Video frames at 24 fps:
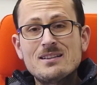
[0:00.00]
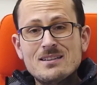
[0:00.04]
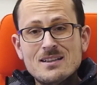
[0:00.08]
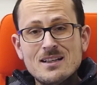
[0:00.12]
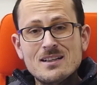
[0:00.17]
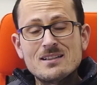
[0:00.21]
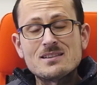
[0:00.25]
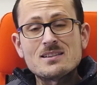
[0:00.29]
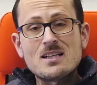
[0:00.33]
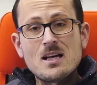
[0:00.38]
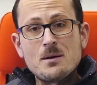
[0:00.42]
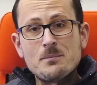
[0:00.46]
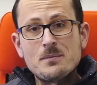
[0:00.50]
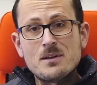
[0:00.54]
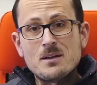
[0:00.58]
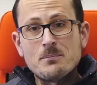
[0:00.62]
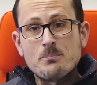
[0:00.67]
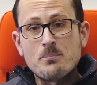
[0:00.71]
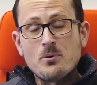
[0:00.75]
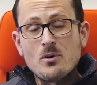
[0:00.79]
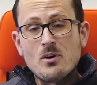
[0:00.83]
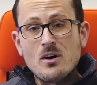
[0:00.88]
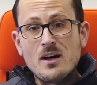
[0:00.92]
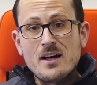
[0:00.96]
it does come at a
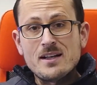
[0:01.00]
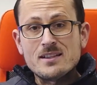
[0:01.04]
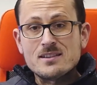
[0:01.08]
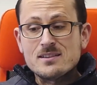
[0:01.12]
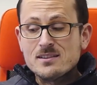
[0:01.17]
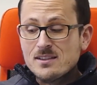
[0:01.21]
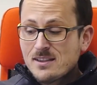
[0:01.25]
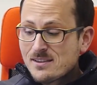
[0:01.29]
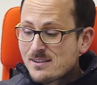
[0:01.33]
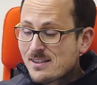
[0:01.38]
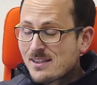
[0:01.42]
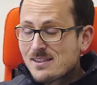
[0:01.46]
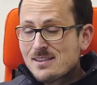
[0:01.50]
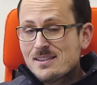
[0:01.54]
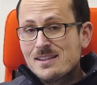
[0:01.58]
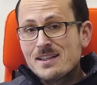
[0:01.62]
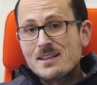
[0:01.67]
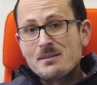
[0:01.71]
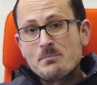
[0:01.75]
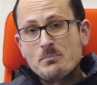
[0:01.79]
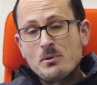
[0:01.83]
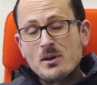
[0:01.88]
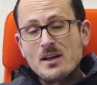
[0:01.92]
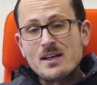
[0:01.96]
price. As I
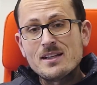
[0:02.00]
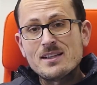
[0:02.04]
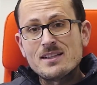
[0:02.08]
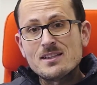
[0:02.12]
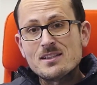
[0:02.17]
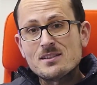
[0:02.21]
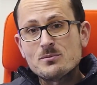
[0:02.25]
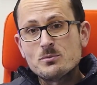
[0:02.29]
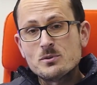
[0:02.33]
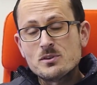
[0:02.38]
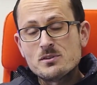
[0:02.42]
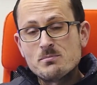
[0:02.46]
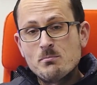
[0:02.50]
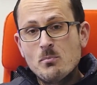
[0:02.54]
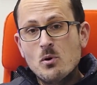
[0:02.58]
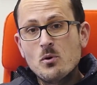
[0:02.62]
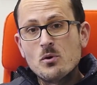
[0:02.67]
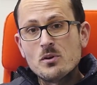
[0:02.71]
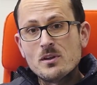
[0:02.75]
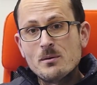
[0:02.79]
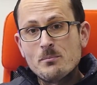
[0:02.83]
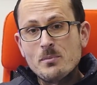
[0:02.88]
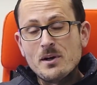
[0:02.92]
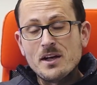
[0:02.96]
said, buying this was
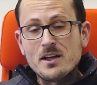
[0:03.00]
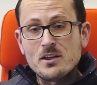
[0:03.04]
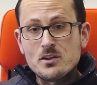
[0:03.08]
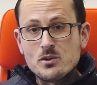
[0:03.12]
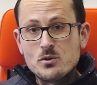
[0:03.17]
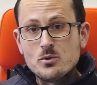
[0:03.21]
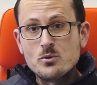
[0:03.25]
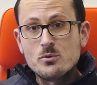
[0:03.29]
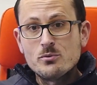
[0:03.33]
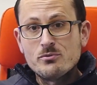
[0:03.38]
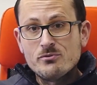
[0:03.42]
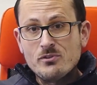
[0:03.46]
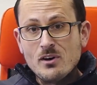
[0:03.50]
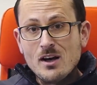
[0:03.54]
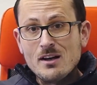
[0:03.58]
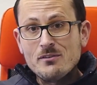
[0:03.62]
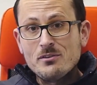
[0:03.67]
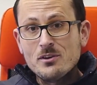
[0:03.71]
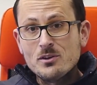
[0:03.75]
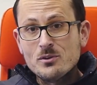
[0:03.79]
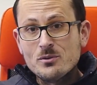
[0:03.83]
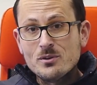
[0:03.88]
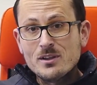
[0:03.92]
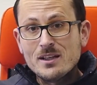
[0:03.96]
more than buying two
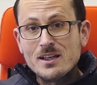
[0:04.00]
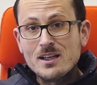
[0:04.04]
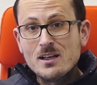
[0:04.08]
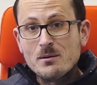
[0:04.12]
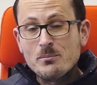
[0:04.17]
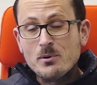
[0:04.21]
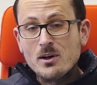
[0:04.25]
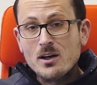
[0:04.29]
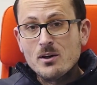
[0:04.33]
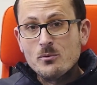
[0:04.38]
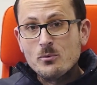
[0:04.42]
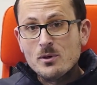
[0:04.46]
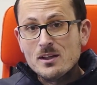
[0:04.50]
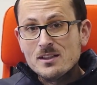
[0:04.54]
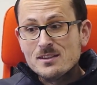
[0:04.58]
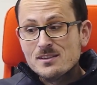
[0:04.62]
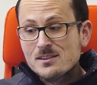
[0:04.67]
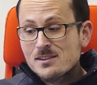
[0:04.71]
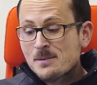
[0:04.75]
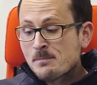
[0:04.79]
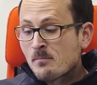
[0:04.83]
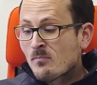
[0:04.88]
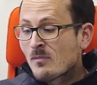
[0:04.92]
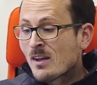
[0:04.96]
500 gigabyte
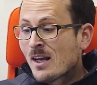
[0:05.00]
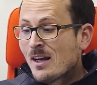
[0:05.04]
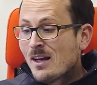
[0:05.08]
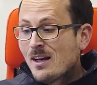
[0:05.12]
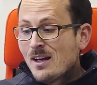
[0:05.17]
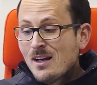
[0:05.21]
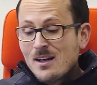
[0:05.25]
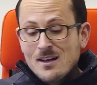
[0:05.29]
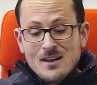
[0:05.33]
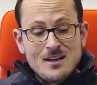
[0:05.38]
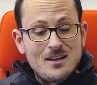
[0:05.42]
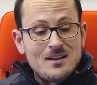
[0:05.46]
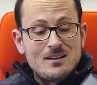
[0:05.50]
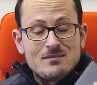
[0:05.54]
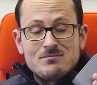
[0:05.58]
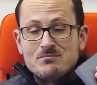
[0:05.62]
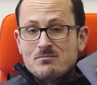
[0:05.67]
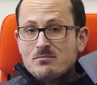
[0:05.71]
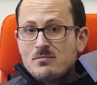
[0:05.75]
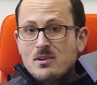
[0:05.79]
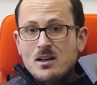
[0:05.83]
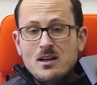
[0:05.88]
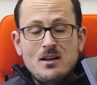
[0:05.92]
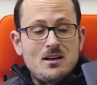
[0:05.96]
ones.
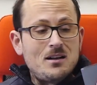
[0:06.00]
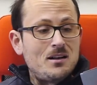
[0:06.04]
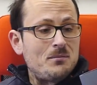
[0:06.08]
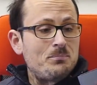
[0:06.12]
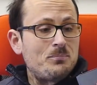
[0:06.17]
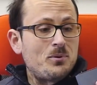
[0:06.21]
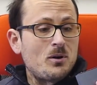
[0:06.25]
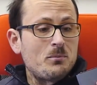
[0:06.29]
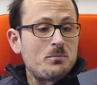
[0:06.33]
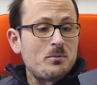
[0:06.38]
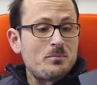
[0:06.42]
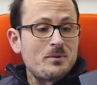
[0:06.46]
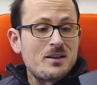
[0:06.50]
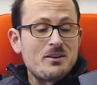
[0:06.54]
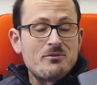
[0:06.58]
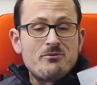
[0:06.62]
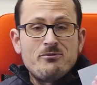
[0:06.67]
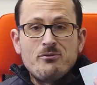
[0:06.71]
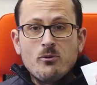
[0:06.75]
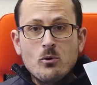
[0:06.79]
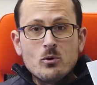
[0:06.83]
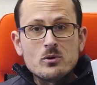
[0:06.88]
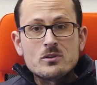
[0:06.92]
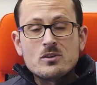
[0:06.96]
Uh, probably
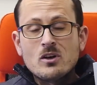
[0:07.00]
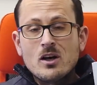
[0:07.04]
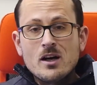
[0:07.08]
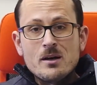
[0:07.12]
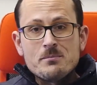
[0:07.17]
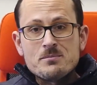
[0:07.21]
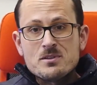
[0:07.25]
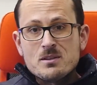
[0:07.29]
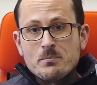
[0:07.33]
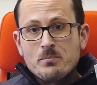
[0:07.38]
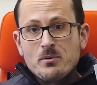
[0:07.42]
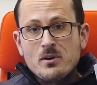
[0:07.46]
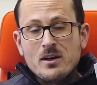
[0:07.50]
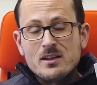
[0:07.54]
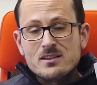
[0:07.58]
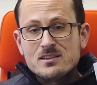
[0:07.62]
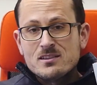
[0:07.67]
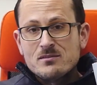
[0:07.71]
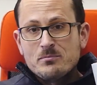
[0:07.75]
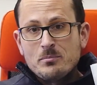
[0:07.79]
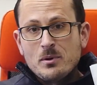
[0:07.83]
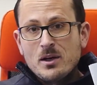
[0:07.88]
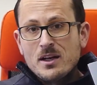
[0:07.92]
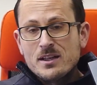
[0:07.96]
four times the
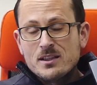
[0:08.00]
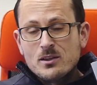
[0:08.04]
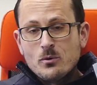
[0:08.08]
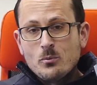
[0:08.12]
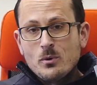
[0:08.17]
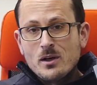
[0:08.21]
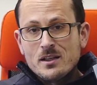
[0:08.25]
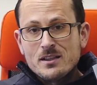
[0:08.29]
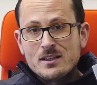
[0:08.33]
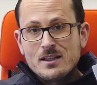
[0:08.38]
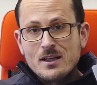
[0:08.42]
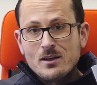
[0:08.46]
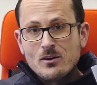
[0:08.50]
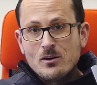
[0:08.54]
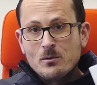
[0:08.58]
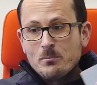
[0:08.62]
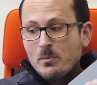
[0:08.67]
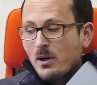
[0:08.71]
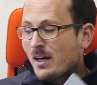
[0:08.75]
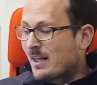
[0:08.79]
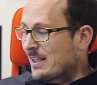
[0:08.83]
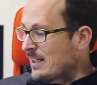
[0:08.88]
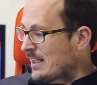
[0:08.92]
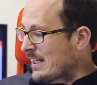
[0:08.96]
price of buying the one
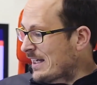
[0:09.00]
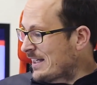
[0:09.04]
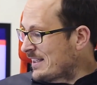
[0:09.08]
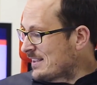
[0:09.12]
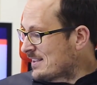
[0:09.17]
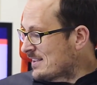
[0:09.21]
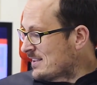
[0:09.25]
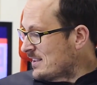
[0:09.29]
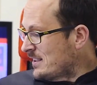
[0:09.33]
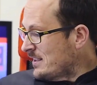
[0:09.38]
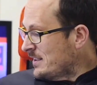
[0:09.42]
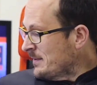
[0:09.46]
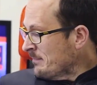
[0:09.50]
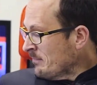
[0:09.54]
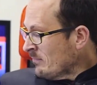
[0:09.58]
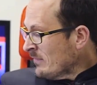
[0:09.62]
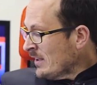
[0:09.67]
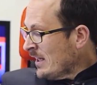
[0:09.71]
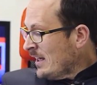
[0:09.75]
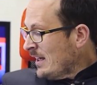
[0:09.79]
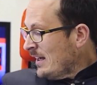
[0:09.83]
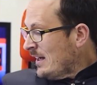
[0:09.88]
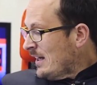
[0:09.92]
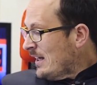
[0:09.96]
terabyte LaCie.
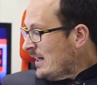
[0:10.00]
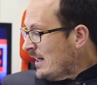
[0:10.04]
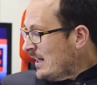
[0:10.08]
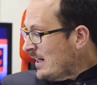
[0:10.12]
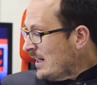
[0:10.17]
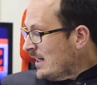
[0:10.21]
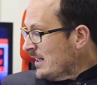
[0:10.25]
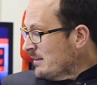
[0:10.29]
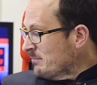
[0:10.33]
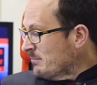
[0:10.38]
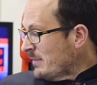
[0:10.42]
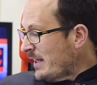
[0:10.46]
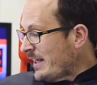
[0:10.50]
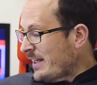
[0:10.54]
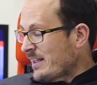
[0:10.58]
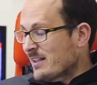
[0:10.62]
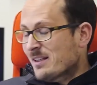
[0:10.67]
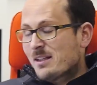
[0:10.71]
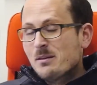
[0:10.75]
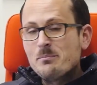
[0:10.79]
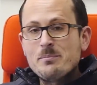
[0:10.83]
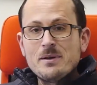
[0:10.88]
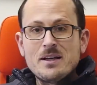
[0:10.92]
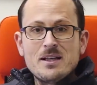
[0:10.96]
Um,
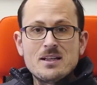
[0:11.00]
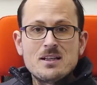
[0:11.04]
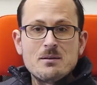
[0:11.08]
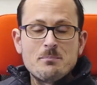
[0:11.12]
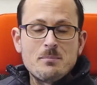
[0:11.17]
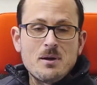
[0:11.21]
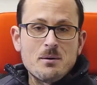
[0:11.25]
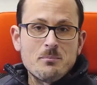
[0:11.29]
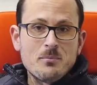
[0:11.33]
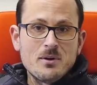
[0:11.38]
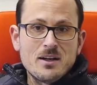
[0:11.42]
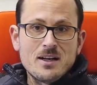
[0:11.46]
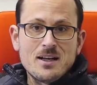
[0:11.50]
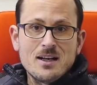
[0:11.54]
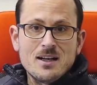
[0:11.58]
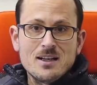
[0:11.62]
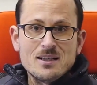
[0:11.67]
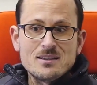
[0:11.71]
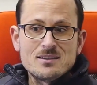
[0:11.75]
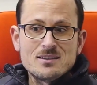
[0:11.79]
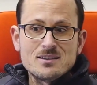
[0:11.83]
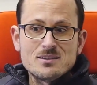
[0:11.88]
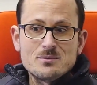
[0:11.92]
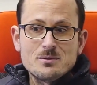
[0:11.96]
and compared to memory
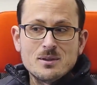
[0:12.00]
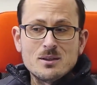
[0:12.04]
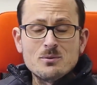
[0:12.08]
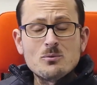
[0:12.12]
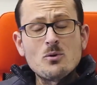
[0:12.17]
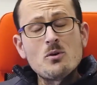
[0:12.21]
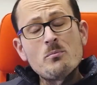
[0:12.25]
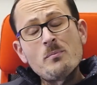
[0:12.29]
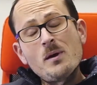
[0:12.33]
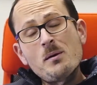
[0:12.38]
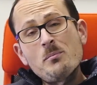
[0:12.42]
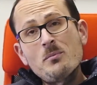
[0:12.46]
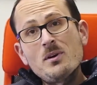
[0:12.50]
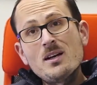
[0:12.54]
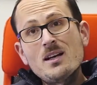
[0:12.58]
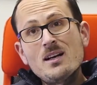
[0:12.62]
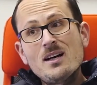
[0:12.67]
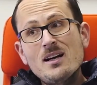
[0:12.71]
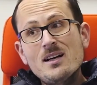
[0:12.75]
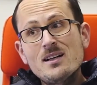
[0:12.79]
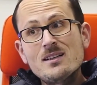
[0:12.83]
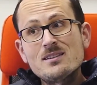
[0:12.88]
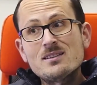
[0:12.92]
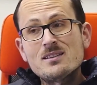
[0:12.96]
cards as well. Well, memory
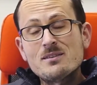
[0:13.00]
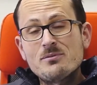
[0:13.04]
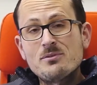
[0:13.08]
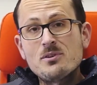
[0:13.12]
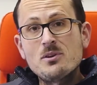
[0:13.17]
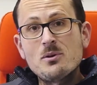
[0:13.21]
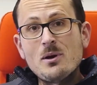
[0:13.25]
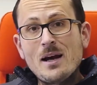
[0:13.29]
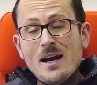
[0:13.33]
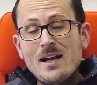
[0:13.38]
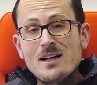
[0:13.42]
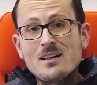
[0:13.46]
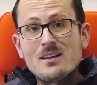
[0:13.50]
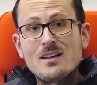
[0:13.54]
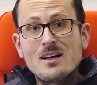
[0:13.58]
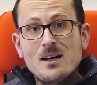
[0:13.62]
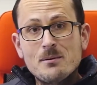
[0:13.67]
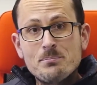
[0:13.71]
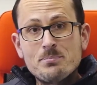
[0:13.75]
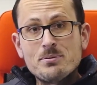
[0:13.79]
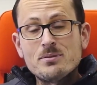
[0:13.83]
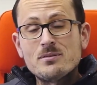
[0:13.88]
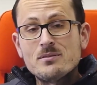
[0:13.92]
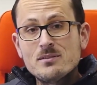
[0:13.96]
cards, if you add it
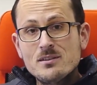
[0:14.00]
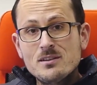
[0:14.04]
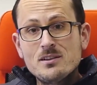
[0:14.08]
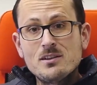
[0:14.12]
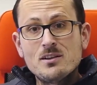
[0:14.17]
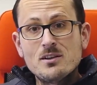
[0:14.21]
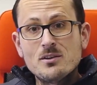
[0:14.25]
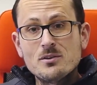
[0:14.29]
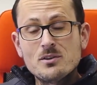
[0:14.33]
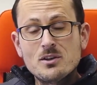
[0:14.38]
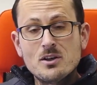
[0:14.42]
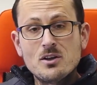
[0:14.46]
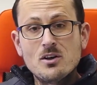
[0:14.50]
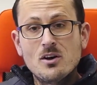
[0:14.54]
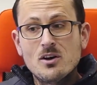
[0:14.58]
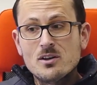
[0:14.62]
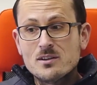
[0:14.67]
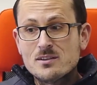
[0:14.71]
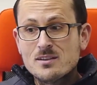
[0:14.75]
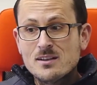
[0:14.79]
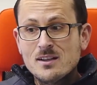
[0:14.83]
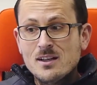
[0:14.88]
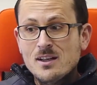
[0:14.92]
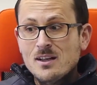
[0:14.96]
up, you know, you
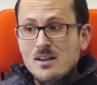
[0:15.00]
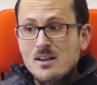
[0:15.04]
got